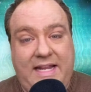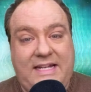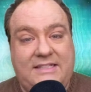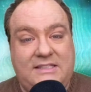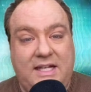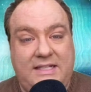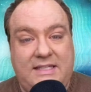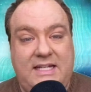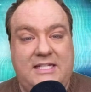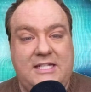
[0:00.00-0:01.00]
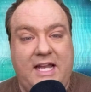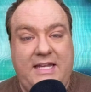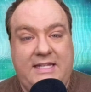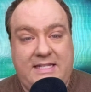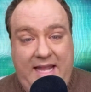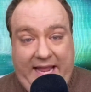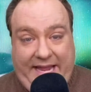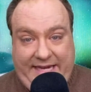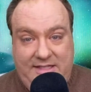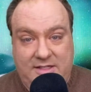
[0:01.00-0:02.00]
in
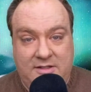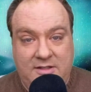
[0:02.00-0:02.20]
1998.